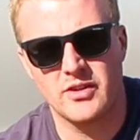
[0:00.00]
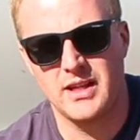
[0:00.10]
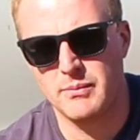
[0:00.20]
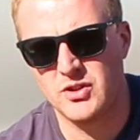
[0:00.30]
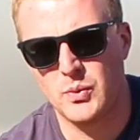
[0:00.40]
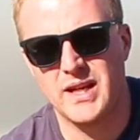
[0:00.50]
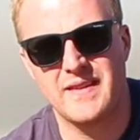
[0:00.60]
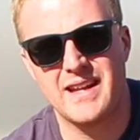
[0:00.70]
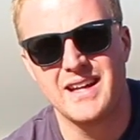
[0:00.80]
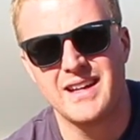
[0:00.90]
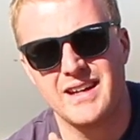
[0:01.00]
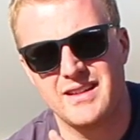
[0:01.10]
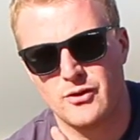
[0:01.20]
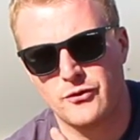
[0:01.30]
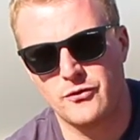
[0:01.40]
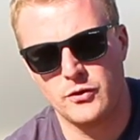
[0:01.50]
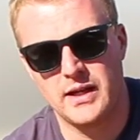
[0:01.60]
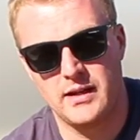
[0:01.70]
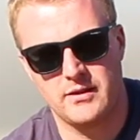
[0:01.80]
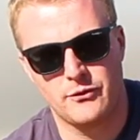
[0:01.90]
and in between that is a
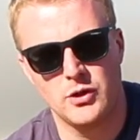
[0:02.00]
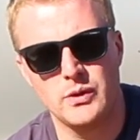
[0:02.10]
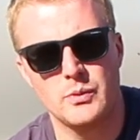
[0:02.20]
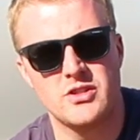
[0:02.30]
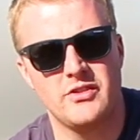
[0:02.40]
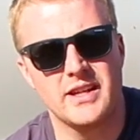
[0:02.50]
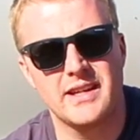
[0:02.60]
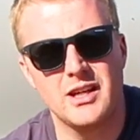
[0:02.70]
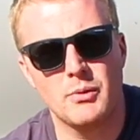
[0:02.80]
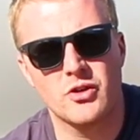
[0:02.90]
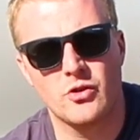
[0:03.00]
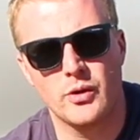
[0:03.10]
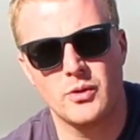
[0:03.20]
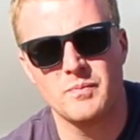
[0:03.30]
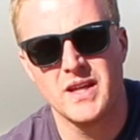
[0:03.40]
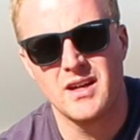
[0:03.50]
fluid which is your gearbox oil